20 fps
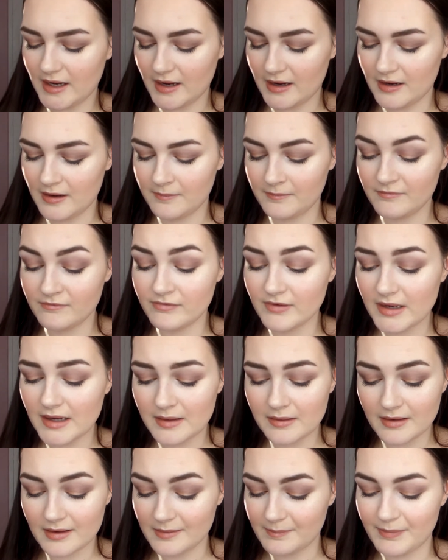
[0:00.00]
Um,
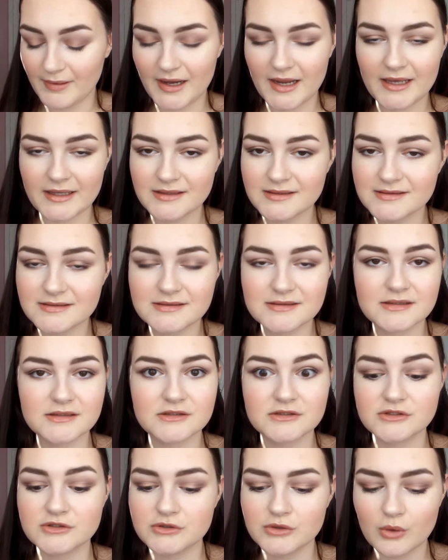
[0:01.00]
really, it blends
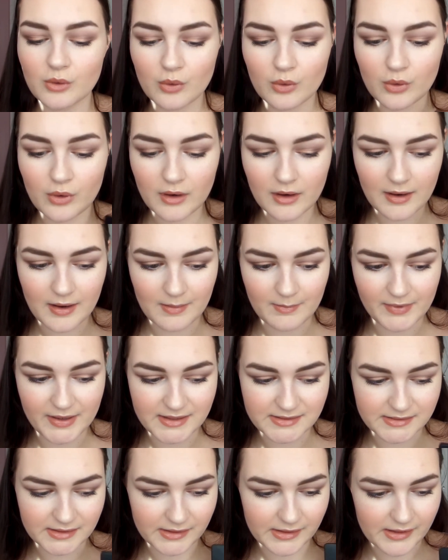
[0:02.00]
so
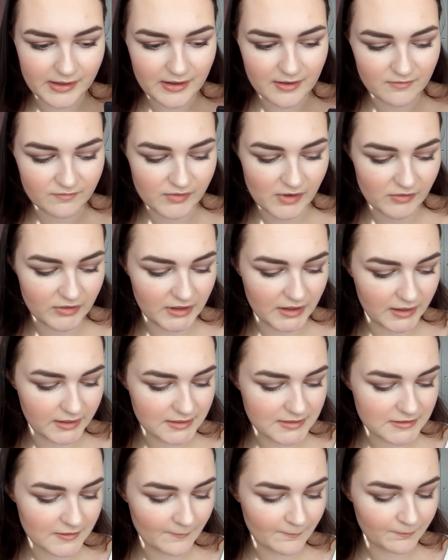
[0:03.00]
amazingly. Very
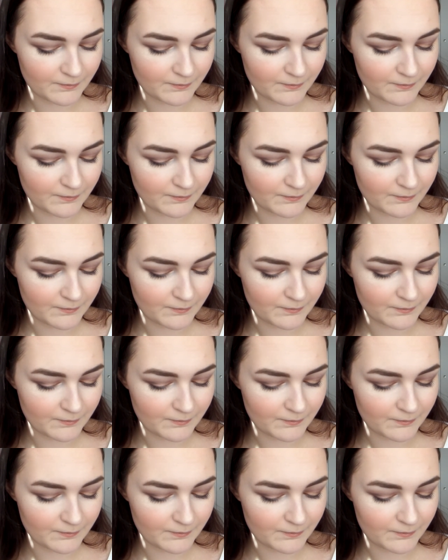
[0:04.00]
nice.